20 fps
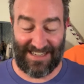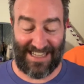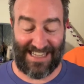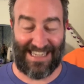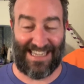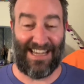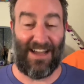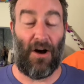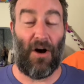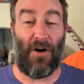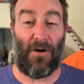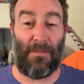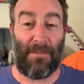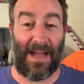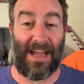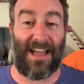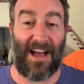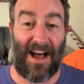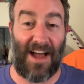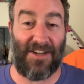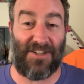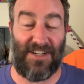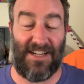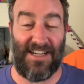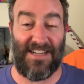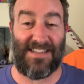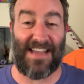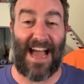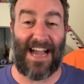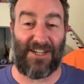Like, oh my gosh,
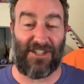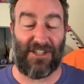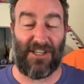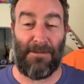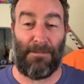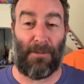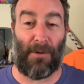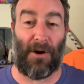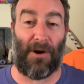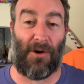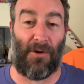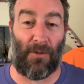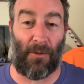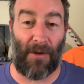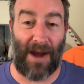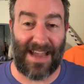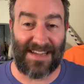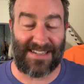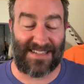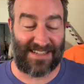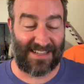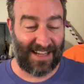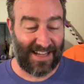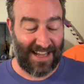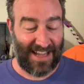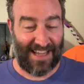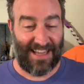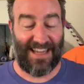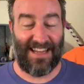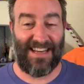he has actually progressed
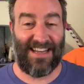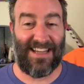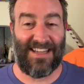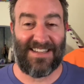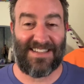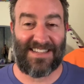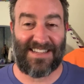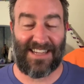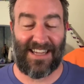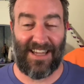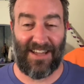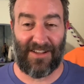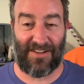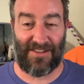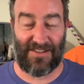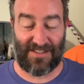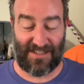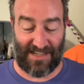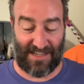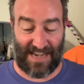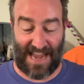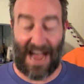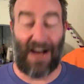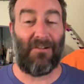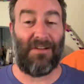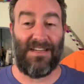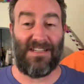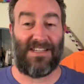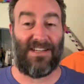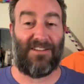in his skills, and
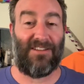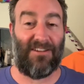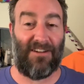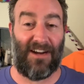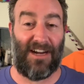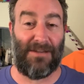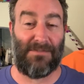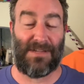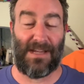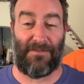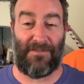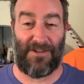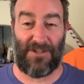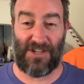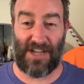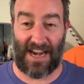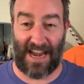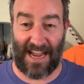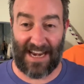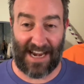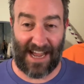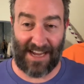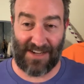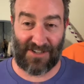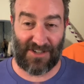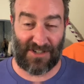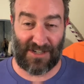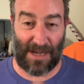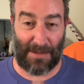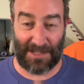now he's declaring himself a Jedi
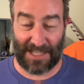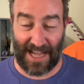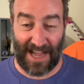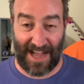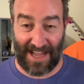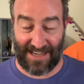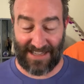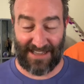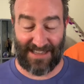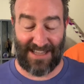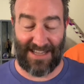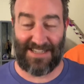Knight to Jabba the Hutt.